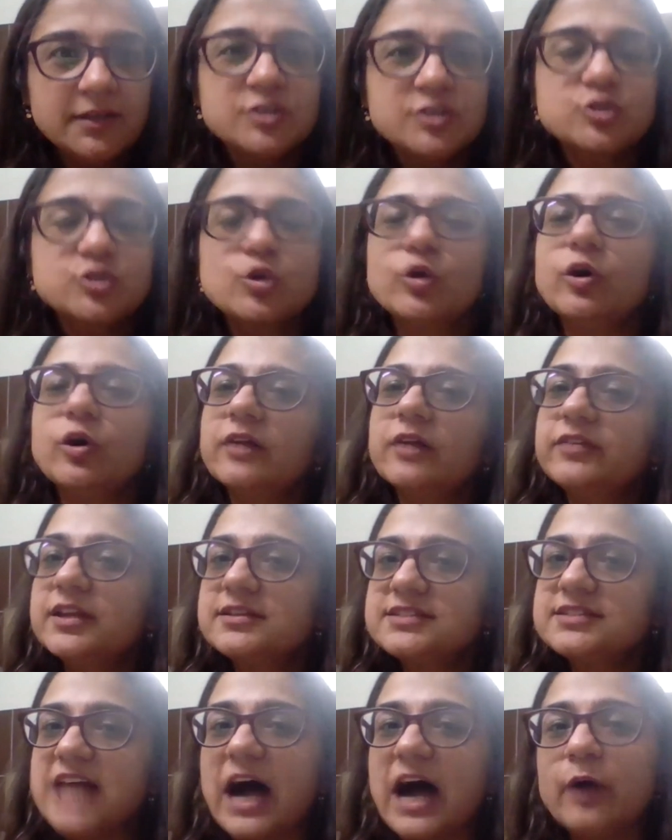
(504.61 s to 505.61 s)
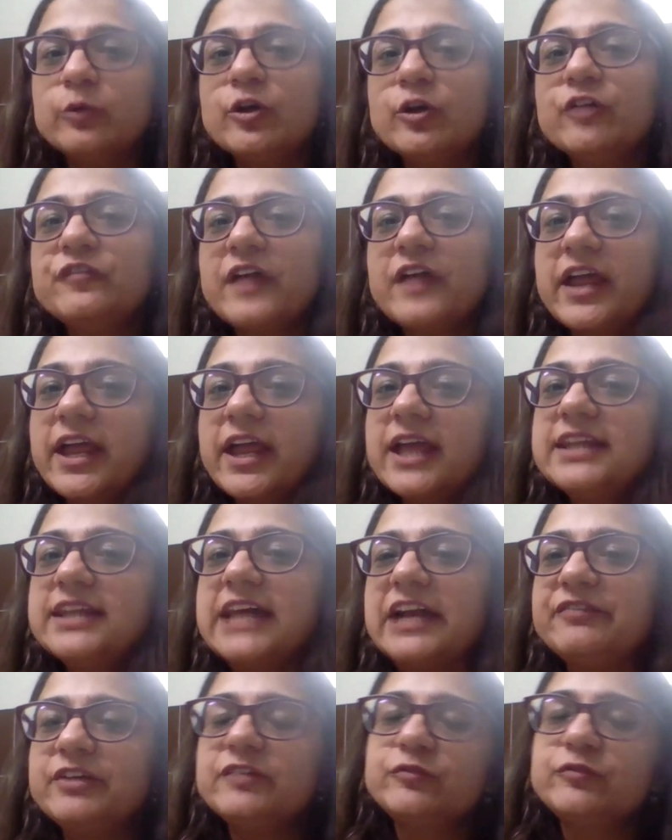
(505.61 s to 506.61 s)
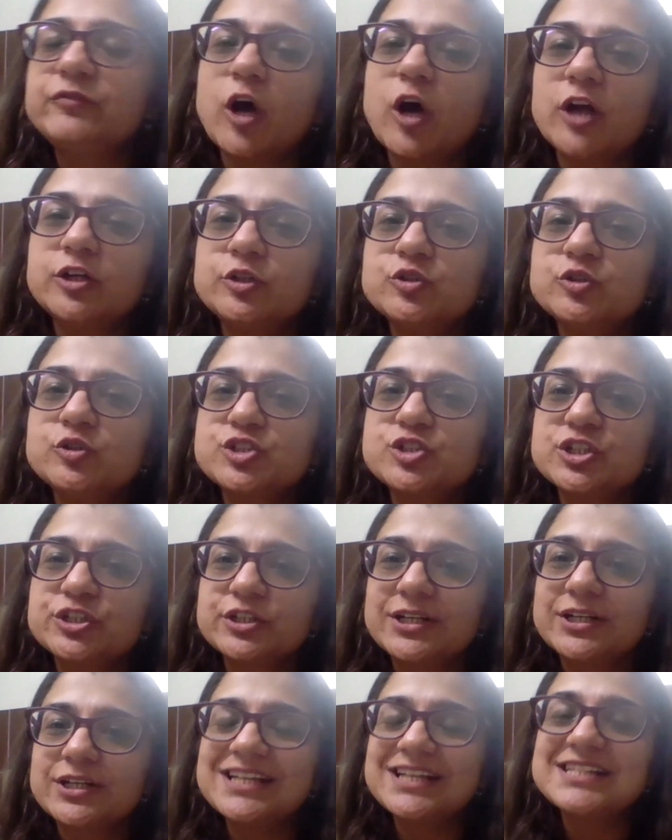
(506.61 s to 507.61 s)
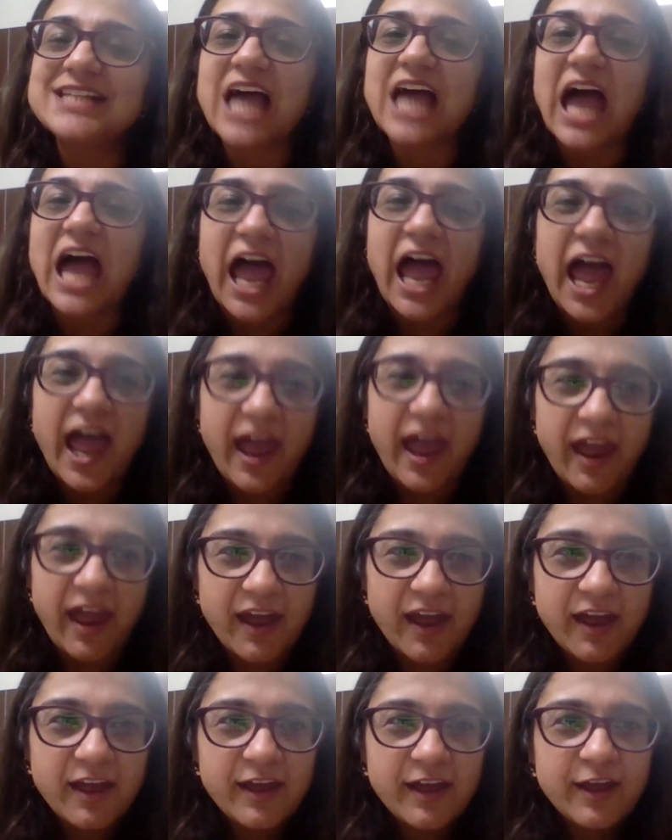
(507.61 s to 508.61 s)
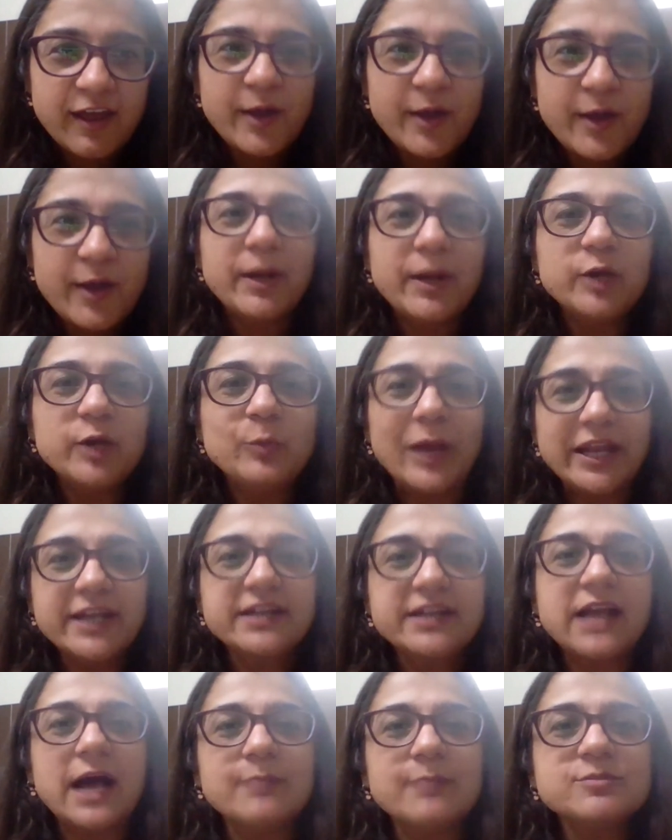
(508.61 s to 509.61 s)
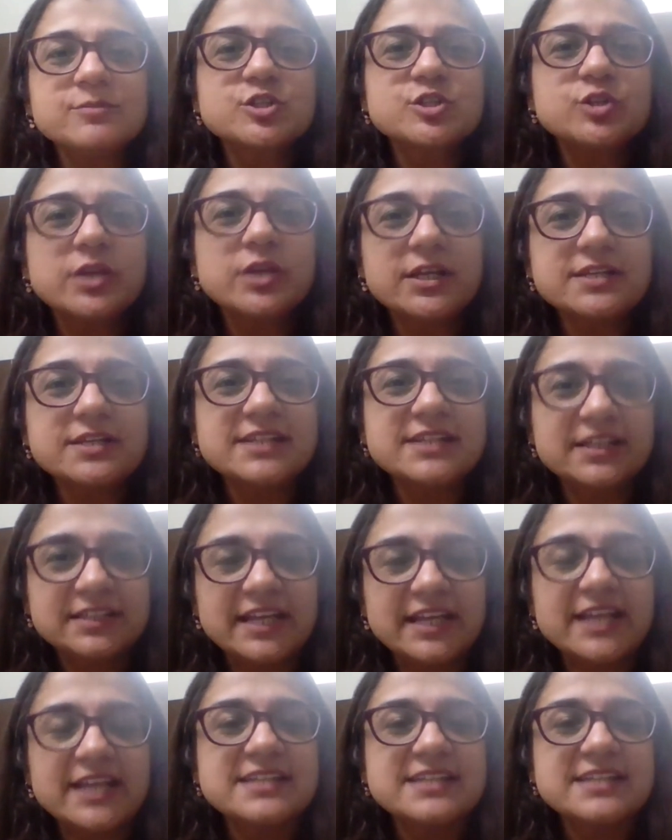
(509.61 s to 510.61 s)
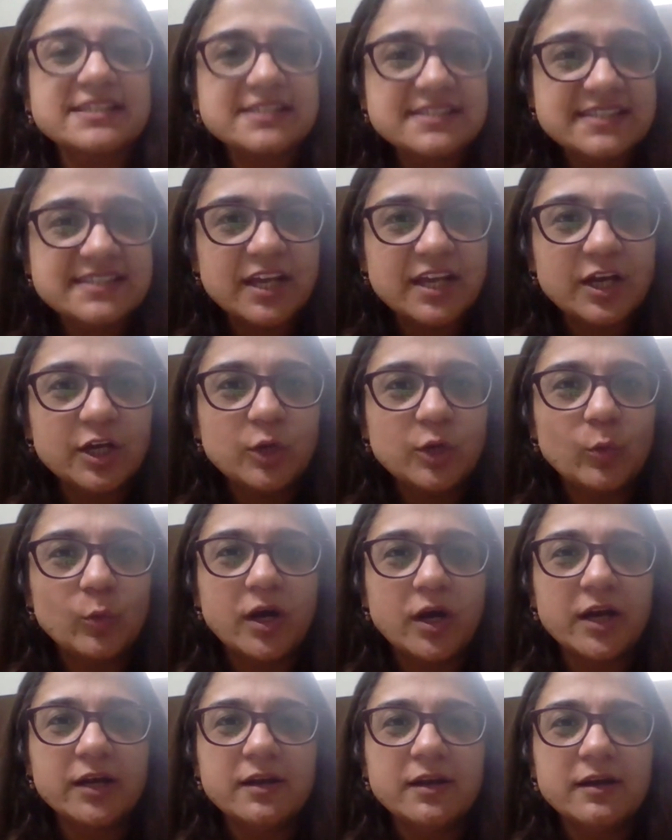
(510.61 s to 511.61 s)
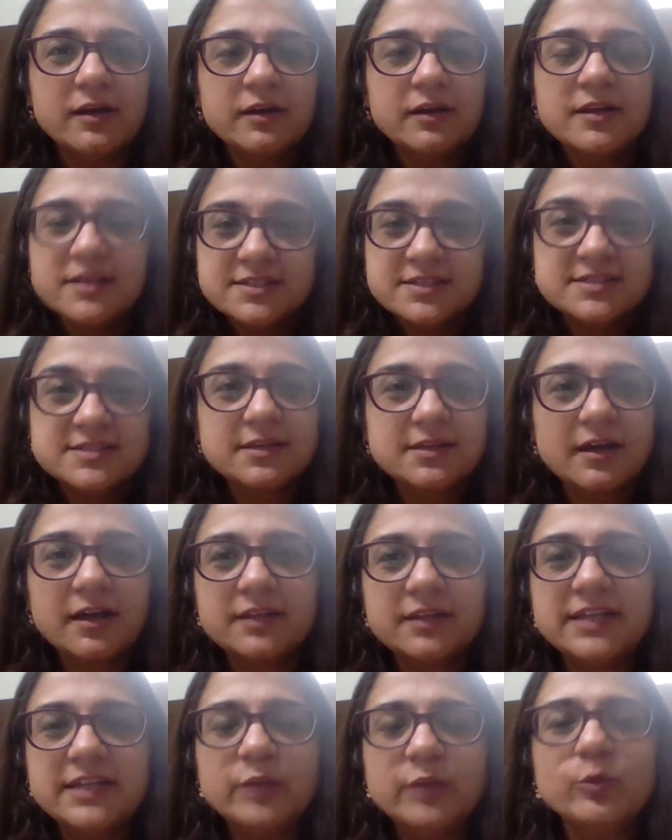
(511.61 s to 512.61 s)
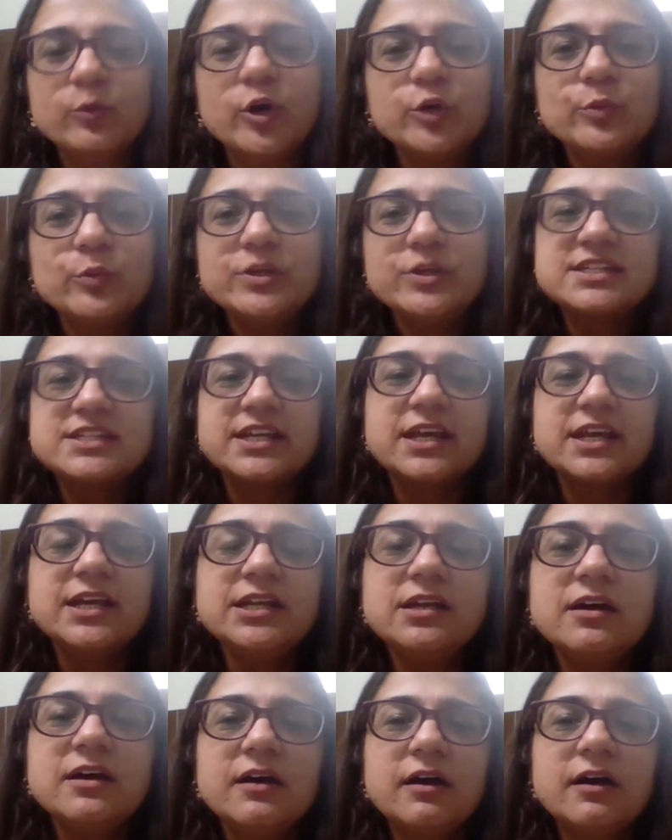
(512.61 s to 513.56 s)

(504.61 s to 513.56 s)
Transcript: So the sound of A that we've taught to children is A. But when it comes in a sentence as a single word, then what do we say?